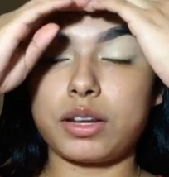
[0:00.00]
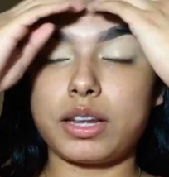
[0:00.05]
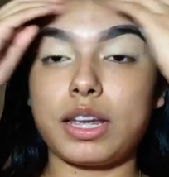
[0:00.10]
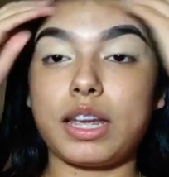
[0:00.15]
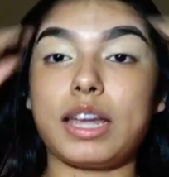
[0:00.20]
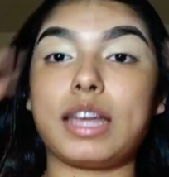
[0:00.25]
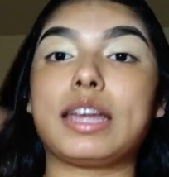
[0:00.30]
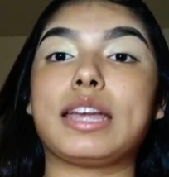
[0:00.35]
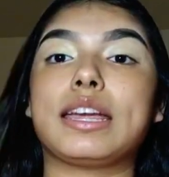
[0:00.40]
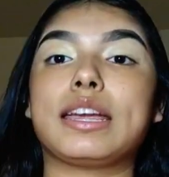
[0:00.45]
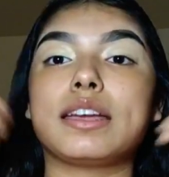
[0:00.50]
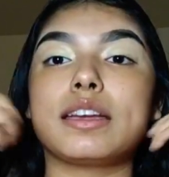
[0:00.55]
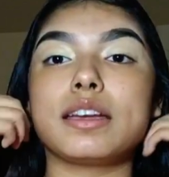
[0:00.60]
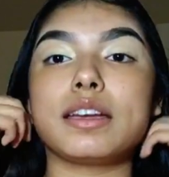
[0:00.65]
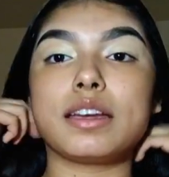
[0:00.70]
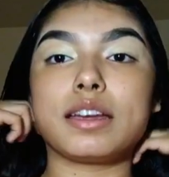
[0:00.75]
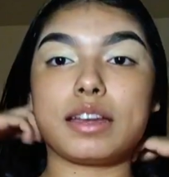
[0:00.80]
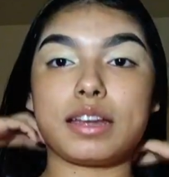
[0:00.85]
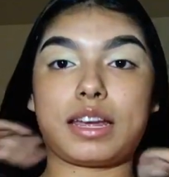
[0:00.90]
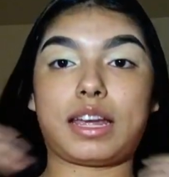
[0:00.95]
Okay,
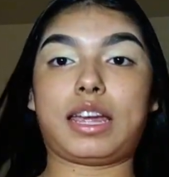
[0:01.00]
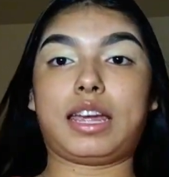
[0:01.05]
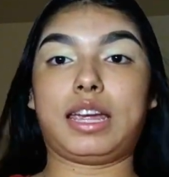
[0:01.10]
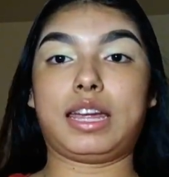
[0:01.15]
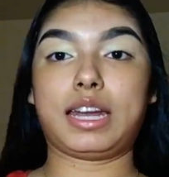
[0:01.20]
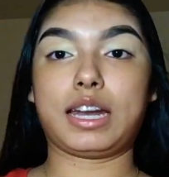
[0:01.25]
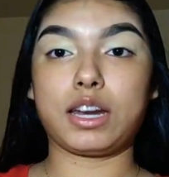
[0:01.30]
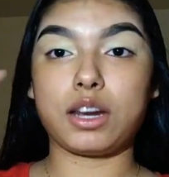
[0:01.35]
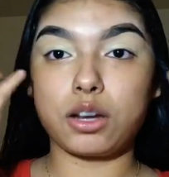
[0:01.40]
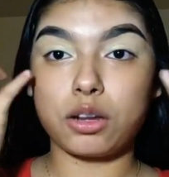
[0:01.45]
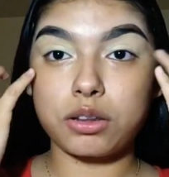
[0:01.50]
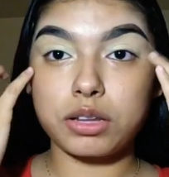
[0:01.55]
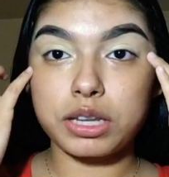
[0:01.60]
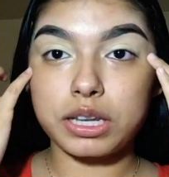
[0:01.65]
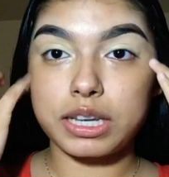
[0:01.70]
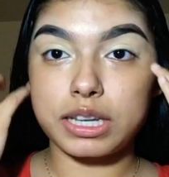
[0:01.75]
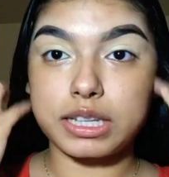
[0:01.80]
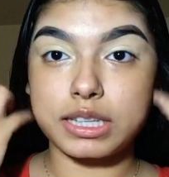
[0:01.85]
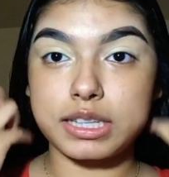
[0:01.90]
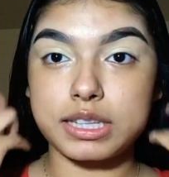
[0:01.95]
and I know
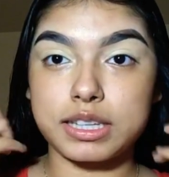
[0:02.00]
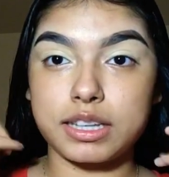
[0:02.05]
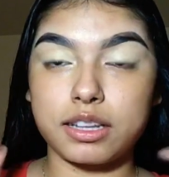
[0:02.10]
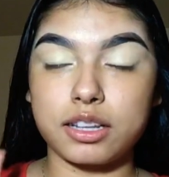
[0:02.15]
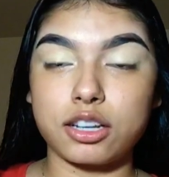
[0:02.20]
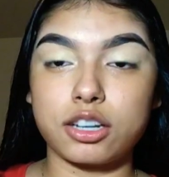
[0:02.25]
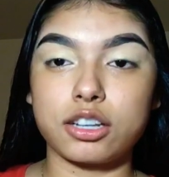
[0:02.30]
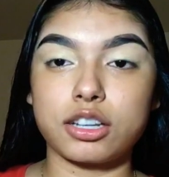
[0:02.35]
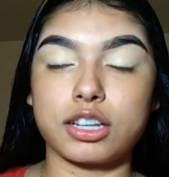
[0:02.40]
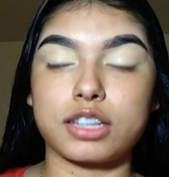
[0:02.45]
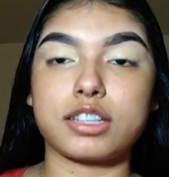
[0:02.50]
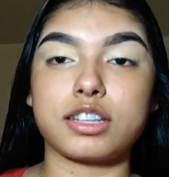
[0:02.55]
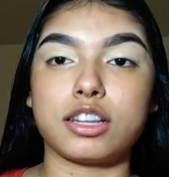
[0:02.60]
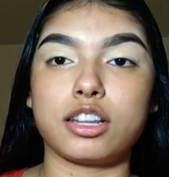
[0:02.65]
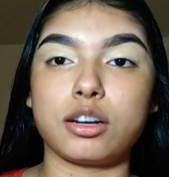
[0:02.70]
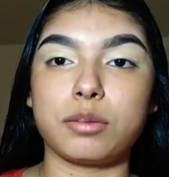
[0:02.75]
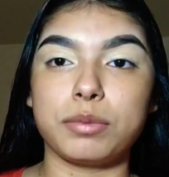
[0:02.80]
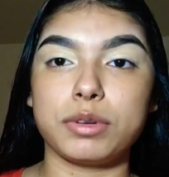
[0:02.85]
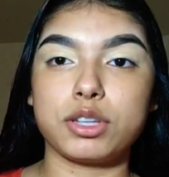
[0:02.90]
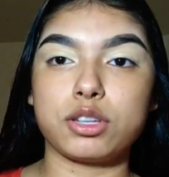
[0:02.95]
the concealer looks a
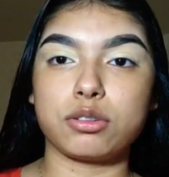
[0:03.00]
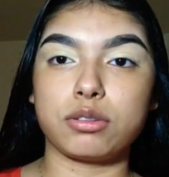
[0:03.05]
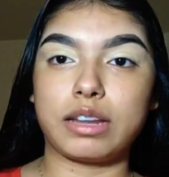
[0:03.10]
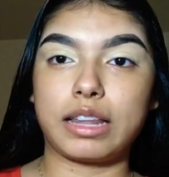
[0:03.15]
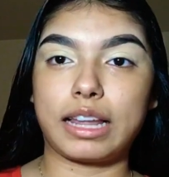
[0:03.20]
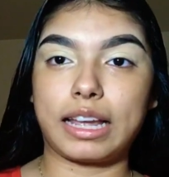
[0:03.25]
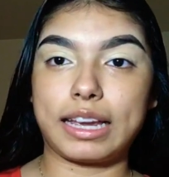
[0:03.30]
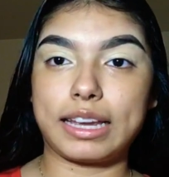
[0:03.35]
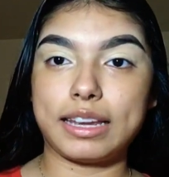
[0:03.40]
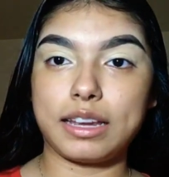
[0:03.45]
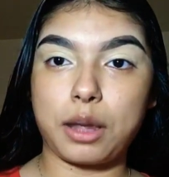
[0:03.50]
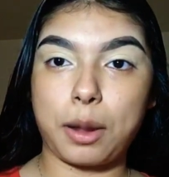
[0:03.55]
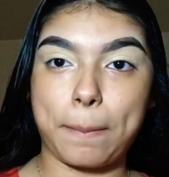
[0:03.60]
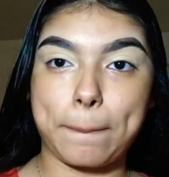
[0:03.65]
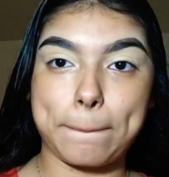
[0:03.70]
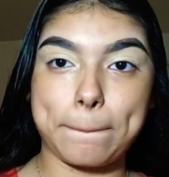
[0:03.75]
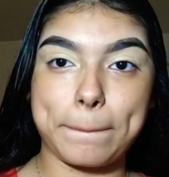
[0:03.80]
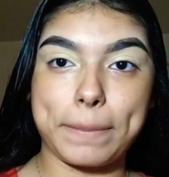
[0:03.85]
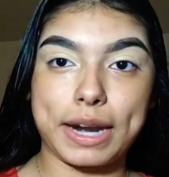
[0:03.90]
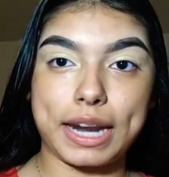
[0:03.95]
little bit too light,
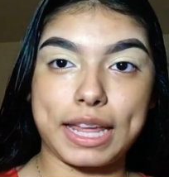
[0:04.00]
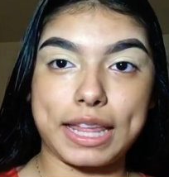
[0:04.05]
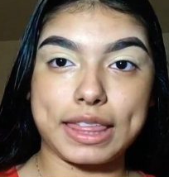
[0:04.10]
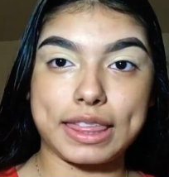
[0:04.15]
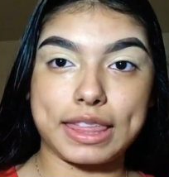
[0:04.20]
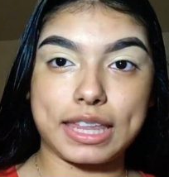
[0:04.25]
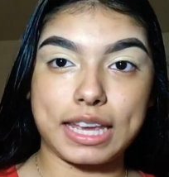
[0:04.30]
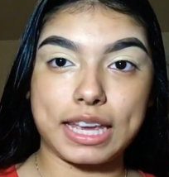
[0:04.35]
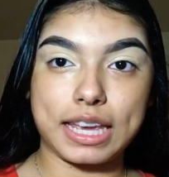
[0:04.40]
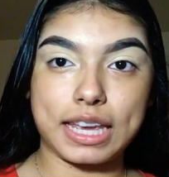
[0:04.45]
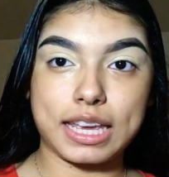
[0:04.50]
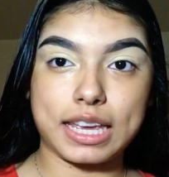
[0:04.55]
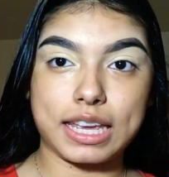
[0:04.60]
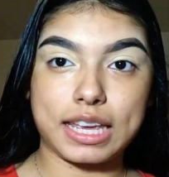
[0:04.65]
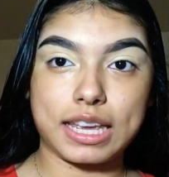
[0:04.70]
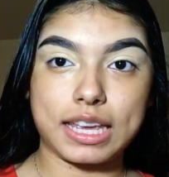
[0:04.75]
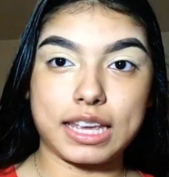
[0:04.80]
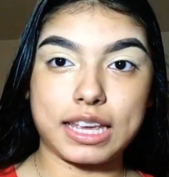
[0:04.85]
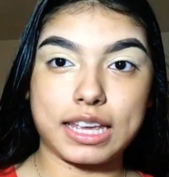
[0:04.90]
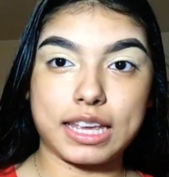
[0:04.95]
but I
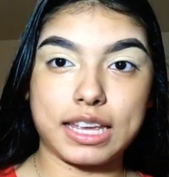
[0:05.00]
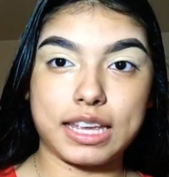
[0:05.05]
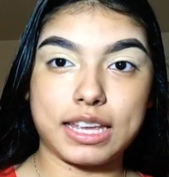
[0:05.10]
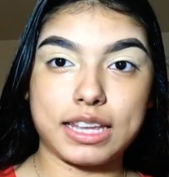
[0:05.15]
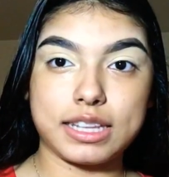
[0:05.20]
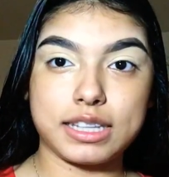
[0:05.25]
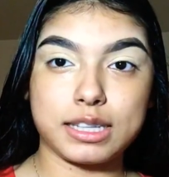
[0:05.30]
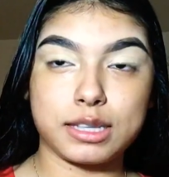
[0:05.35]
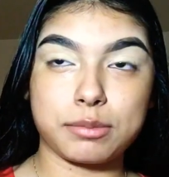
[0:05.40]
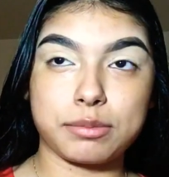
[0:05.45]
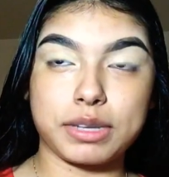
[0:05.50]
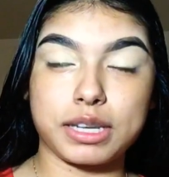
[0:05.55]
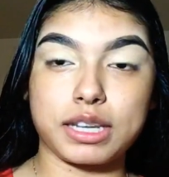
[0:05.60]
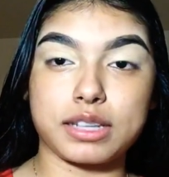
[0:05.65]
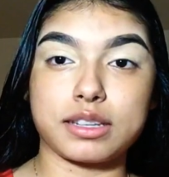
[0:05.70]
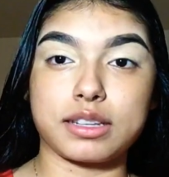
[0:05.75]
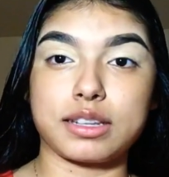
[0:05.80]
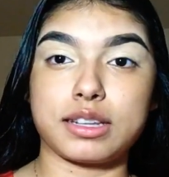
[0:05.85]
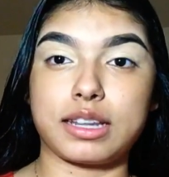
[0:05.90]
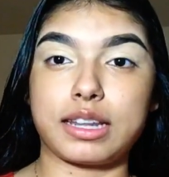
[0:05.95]
think it's
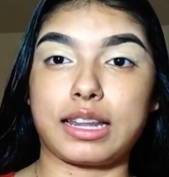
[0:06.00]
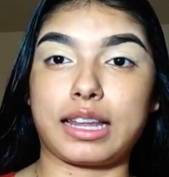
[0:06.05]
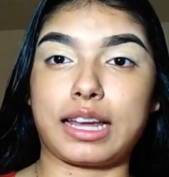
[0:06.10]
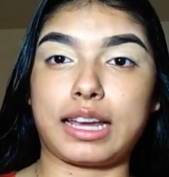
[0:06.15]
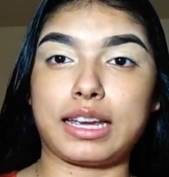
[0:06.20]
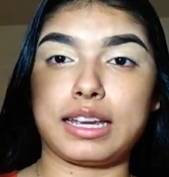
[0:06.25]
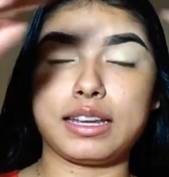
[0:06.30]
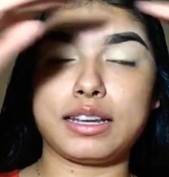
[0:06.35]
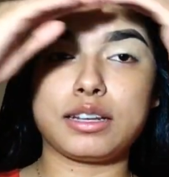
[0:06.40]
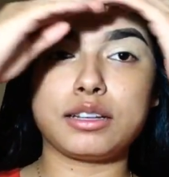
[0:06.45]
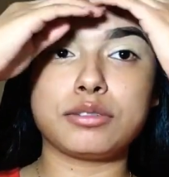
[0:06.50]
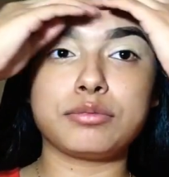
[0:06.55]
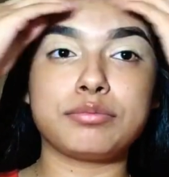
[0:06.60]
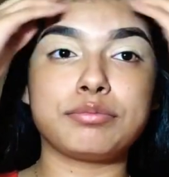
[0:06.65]
because of the light.